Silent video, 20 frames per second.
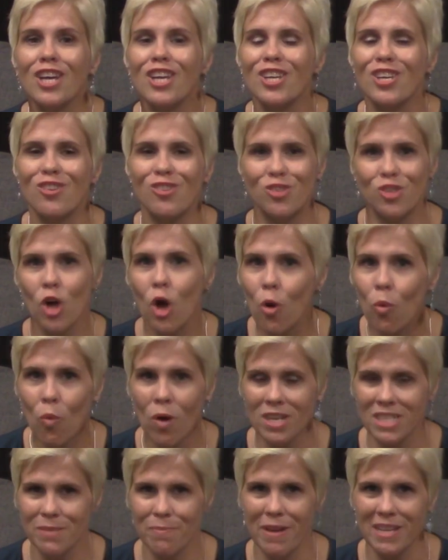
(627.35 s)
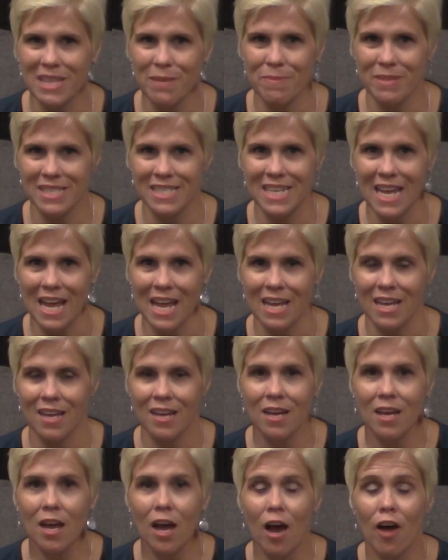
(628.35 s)
You don't want to make the mistake
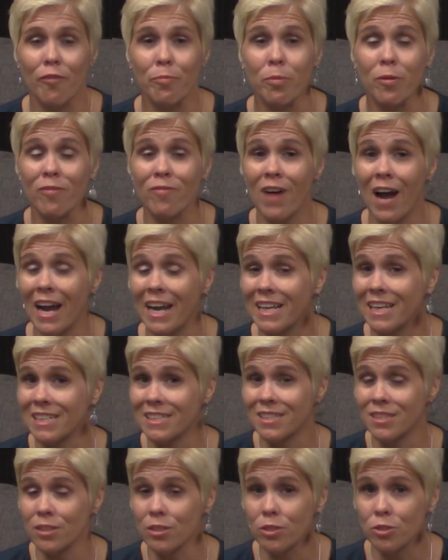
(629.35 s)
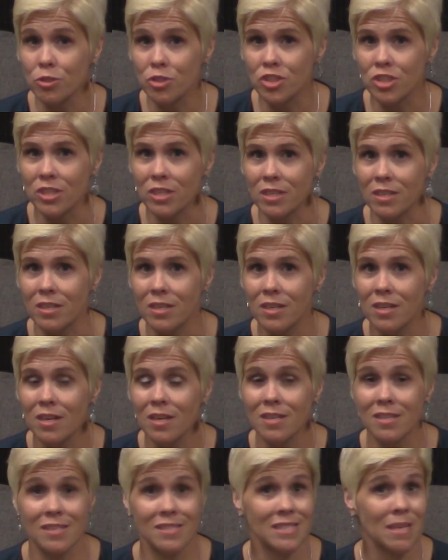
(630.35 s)
of providing a solution
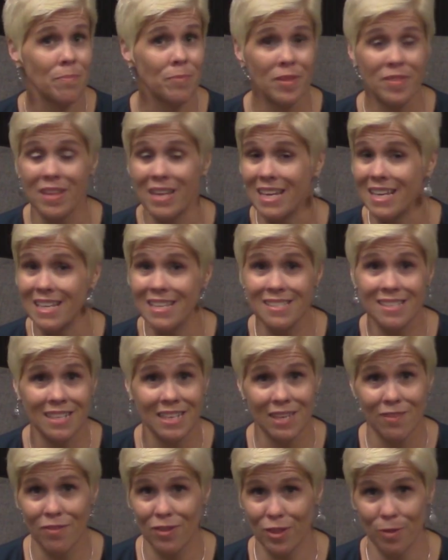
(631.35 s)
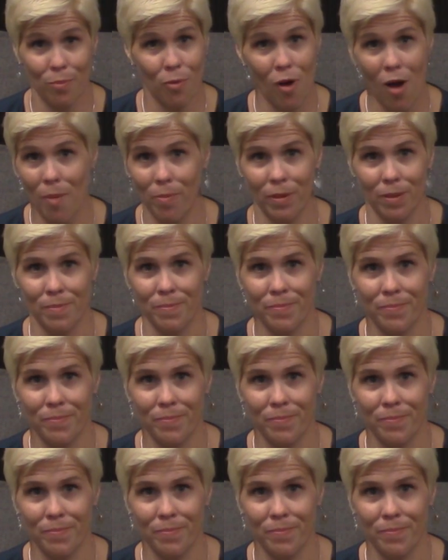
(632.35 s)
to something that isn't even the problem.